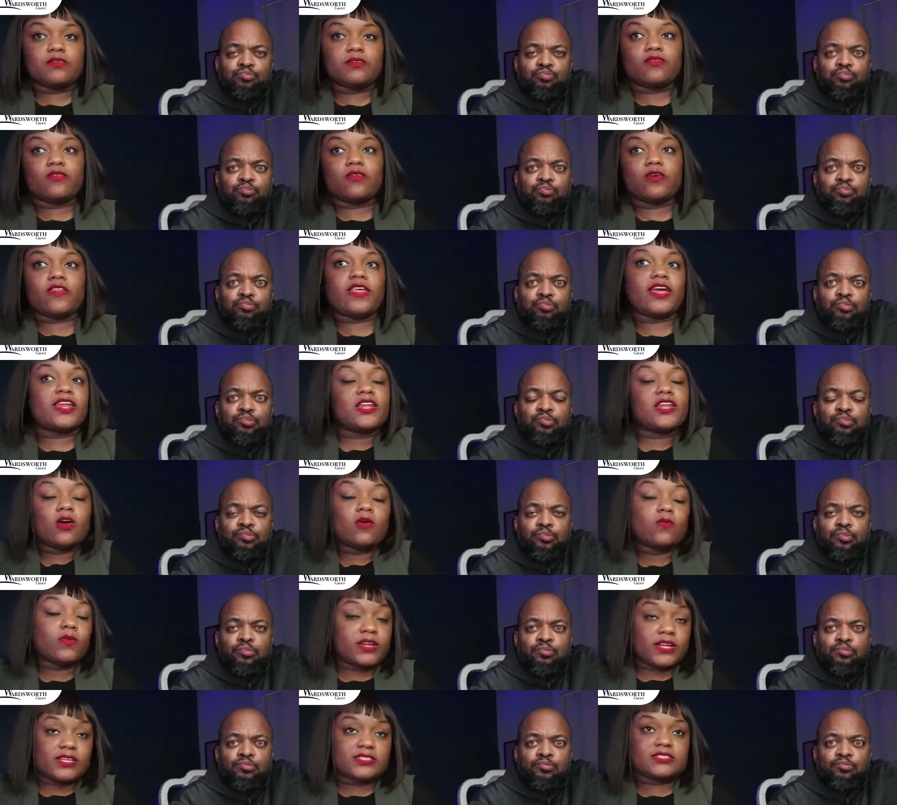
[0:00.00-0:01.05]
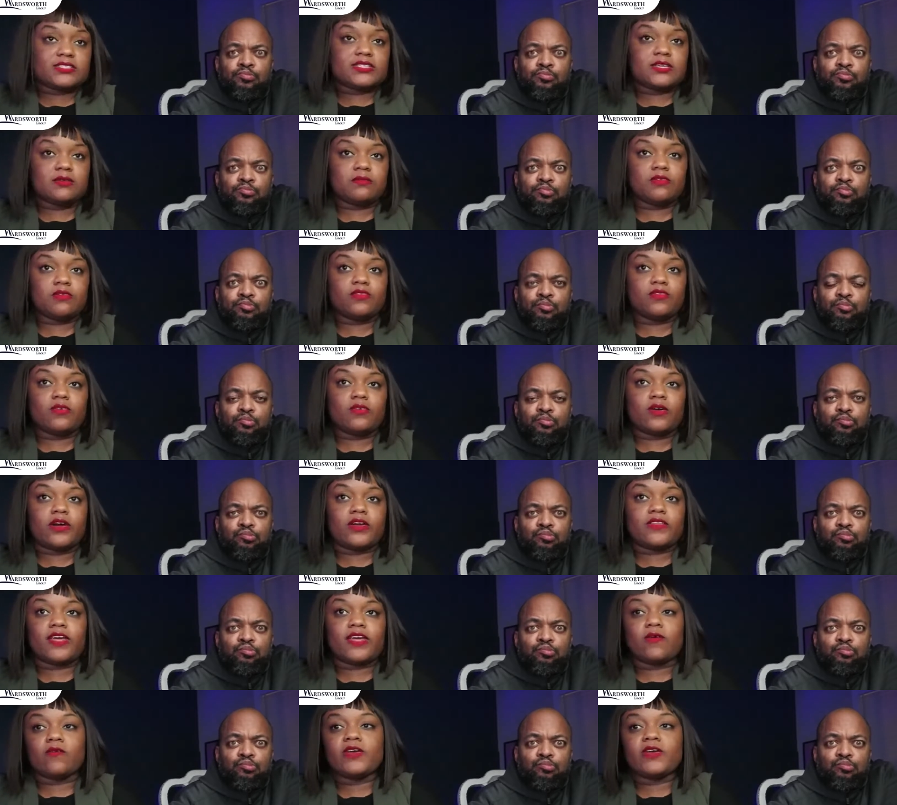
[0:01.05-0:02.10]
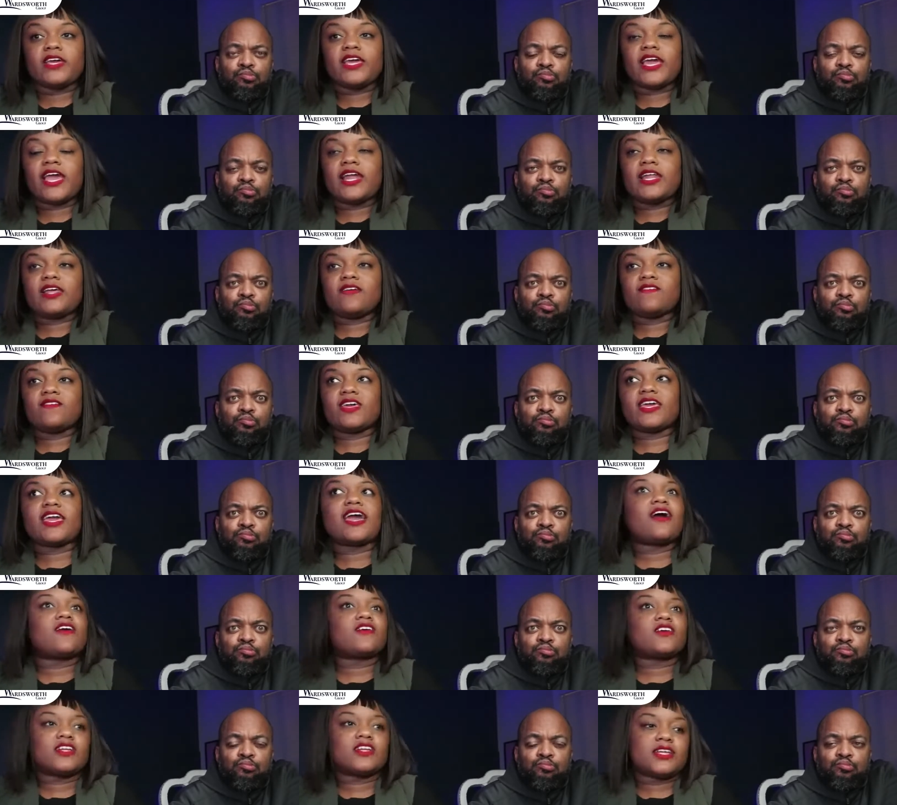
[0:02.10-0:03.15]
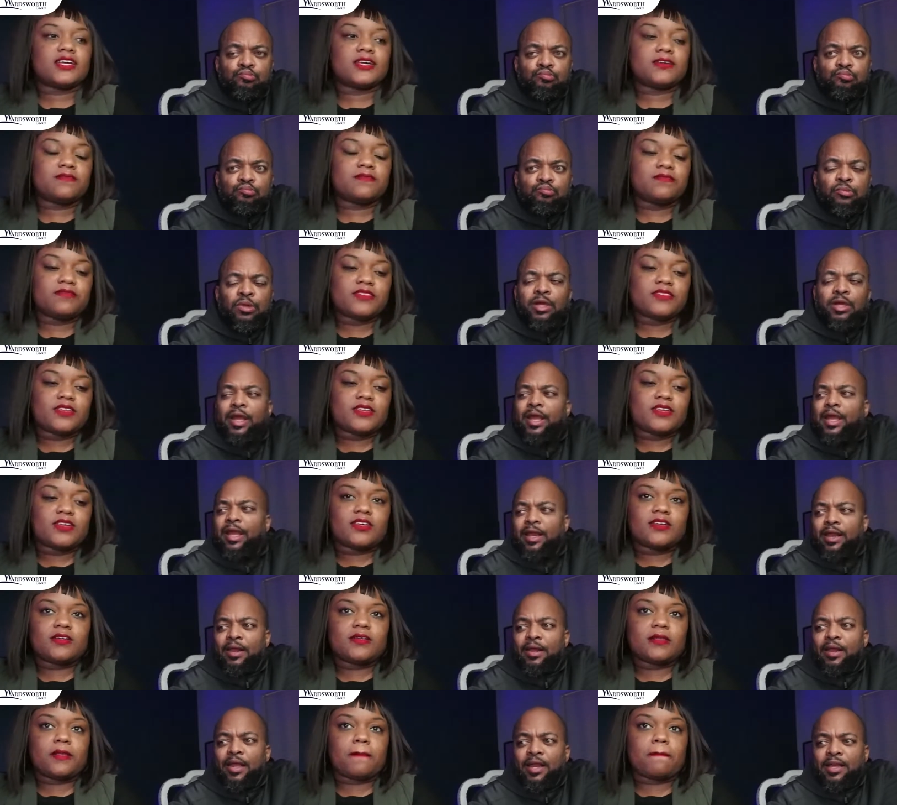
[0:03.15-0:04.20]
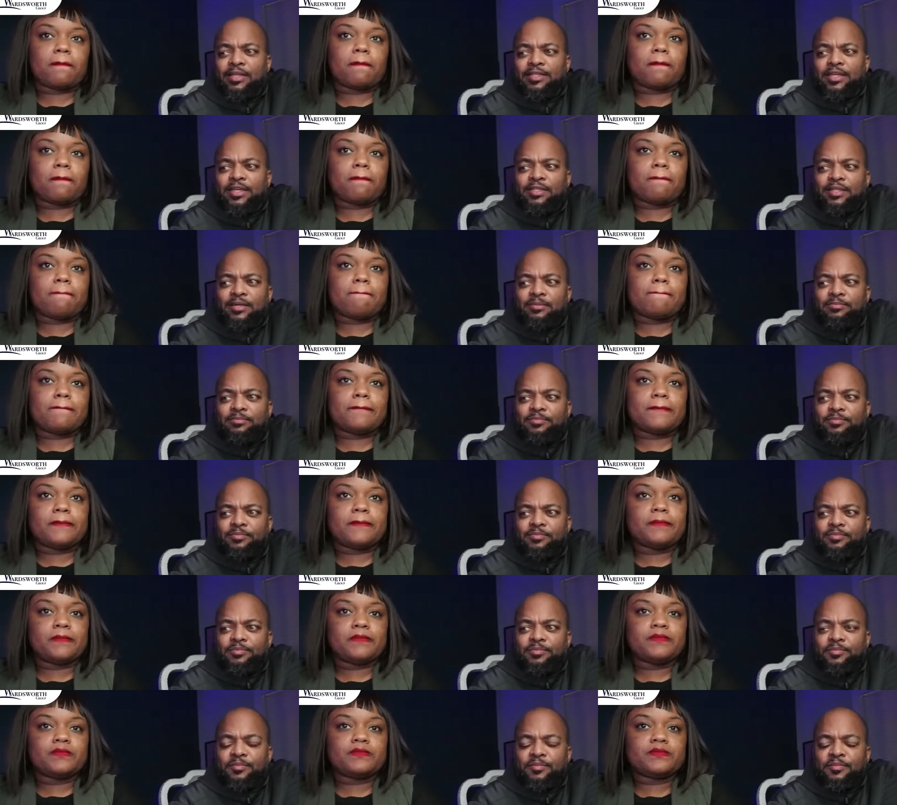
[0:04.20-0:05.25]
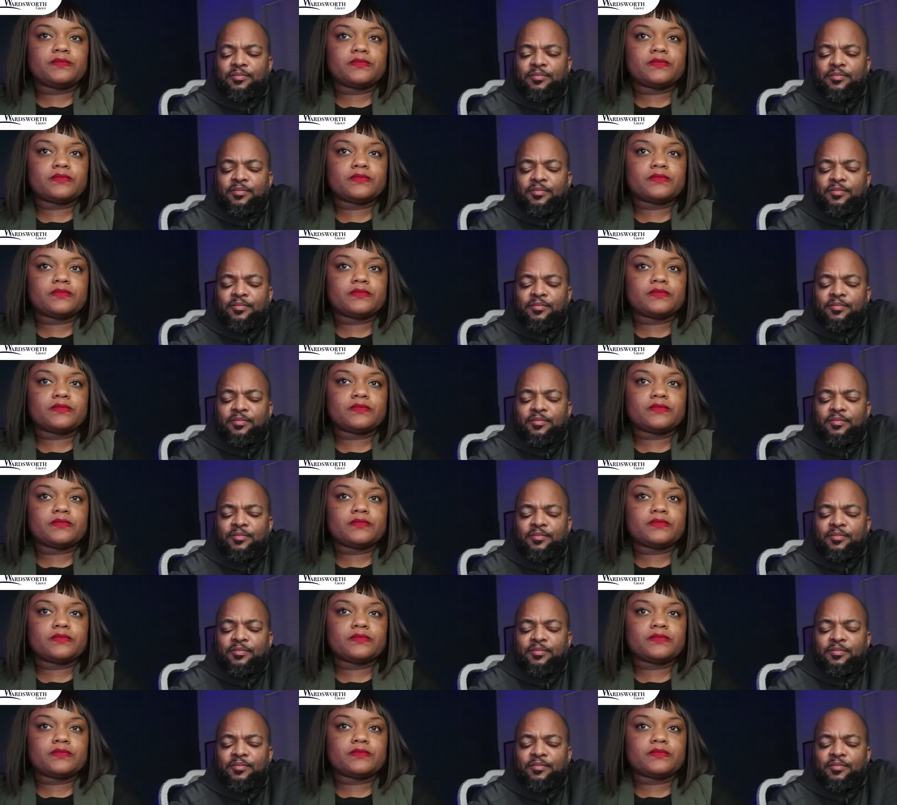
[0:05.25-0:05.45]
Speaker 1: before, that no one has seen before, that we can't even calculate.
Speaker 2: Hey, can, can I say something? Mm-hmm.